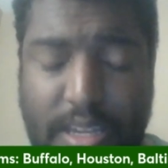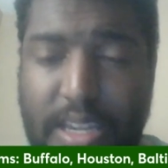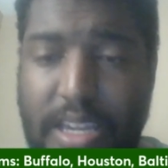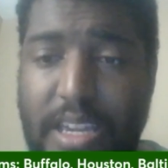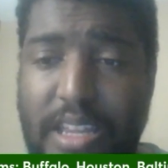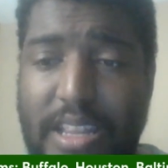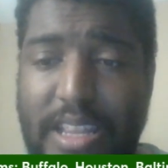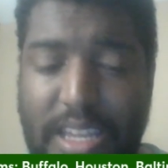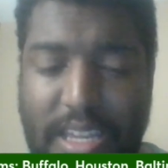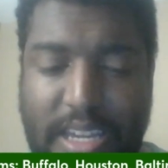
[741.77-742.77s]
in
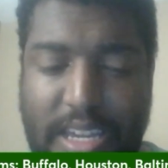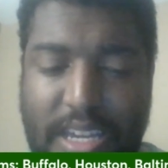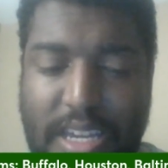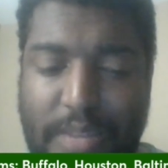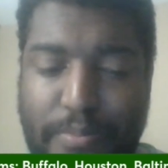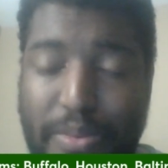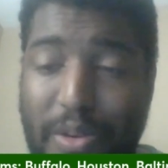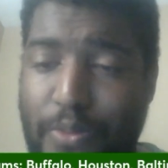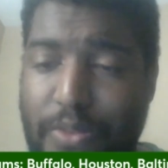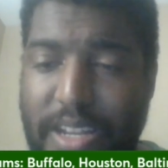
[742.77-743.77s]
the
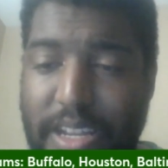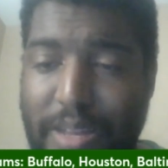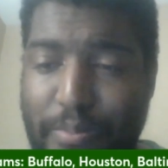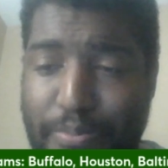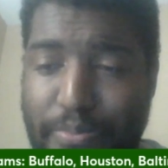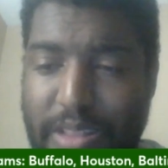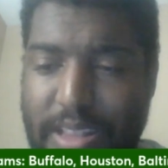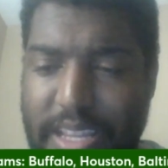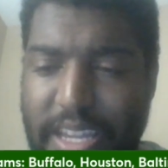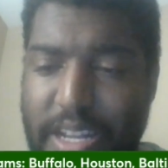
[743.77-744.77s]
both in
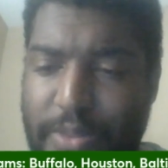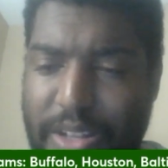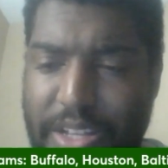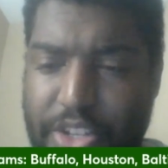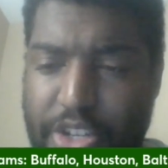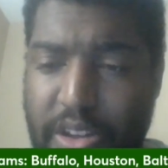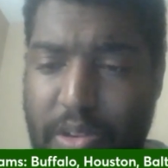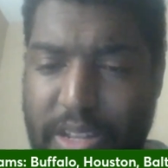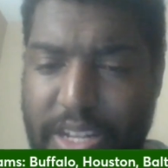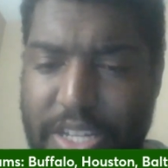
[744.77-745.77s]
the NFL in
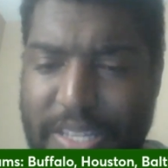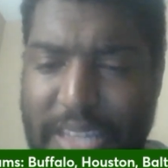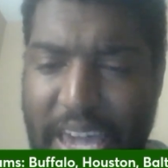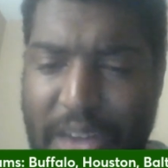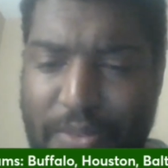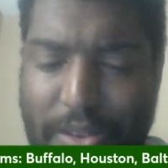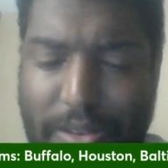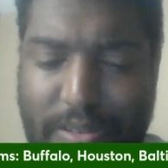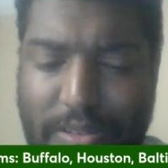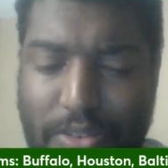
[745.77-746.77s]
general that just have
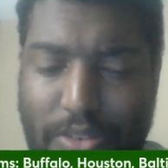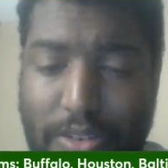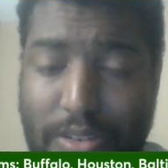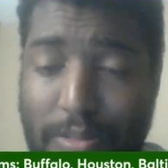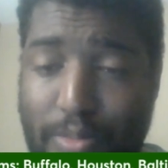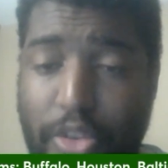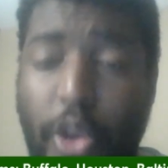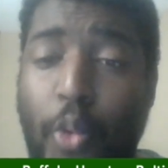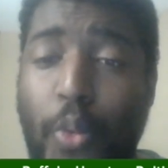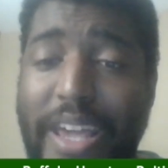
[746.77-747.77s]

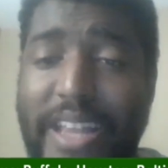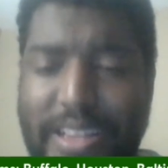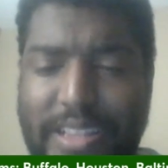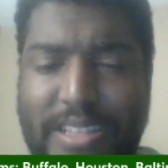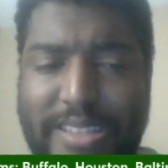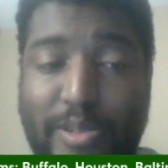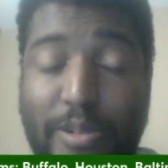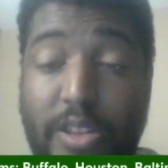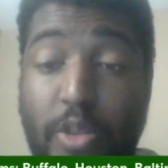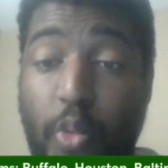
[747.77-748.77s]
two wins
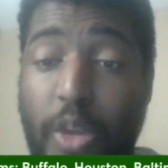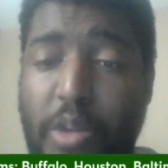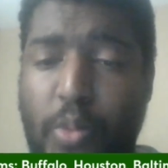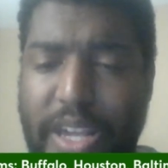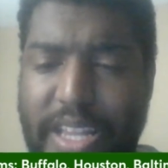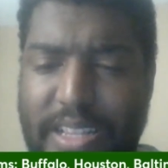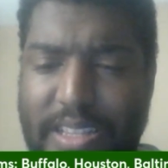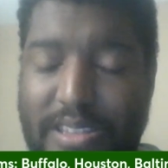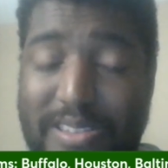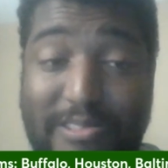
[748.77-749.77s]
or three
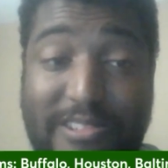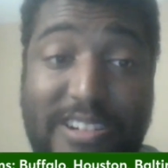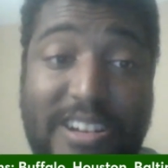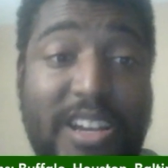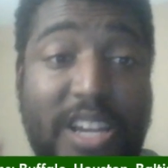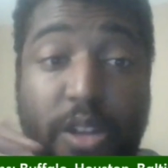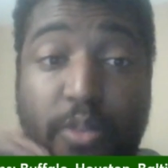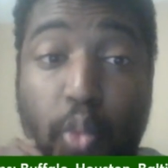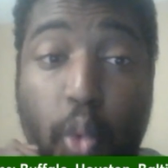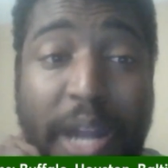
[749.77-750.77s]
wins or
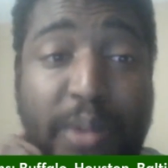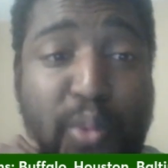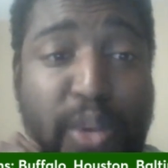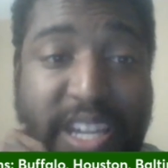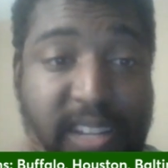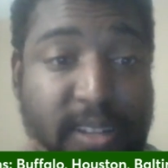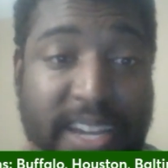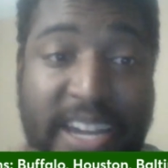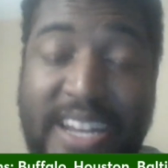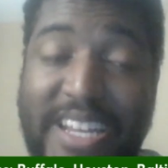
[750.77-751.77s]
one win
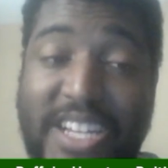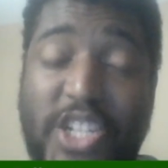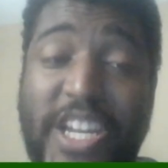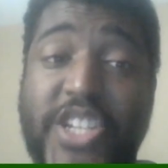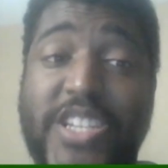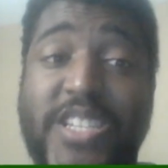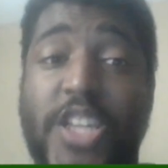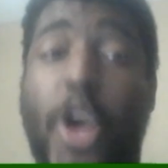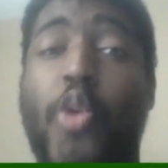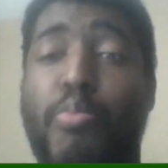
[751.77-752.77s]
and it, they just
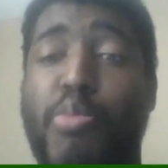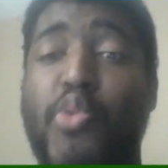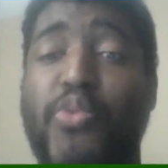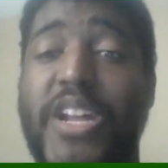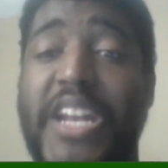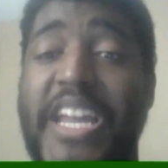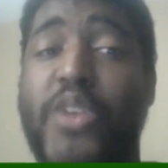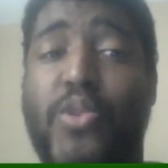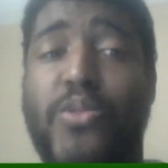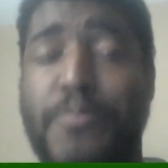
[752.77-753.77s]
don't move the
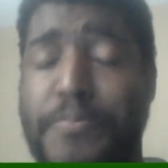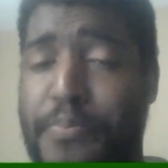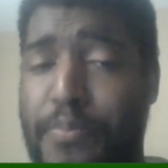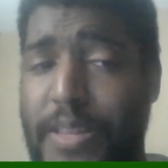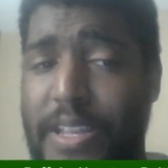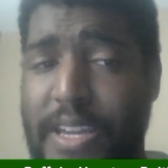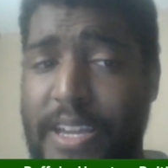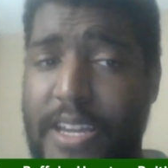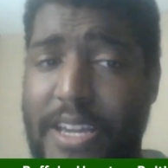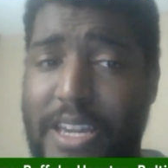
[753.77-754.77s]
needle.
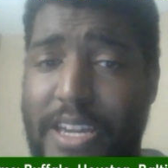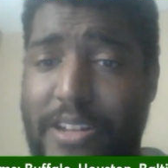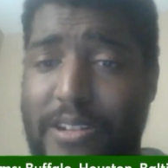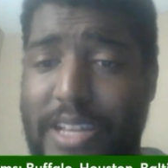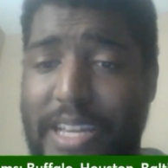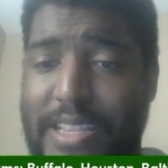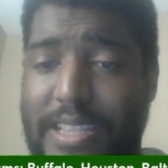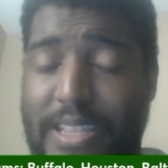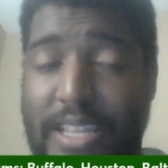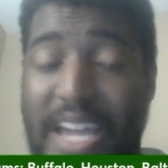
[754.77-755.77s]
You know, like
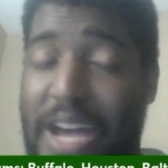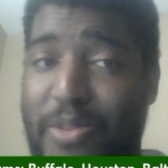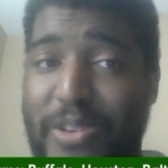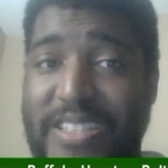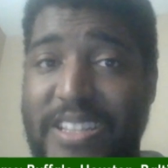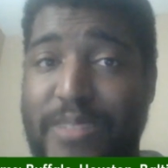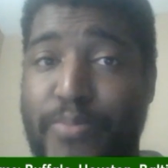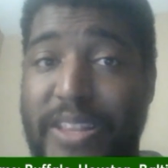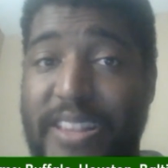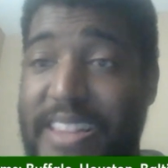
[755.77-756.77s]
the Cowboys
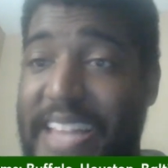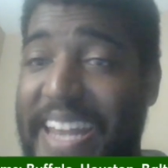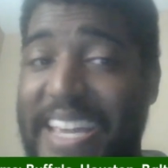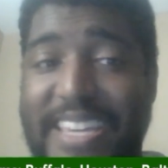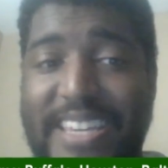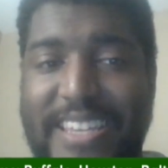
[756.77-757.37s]
look pathetic.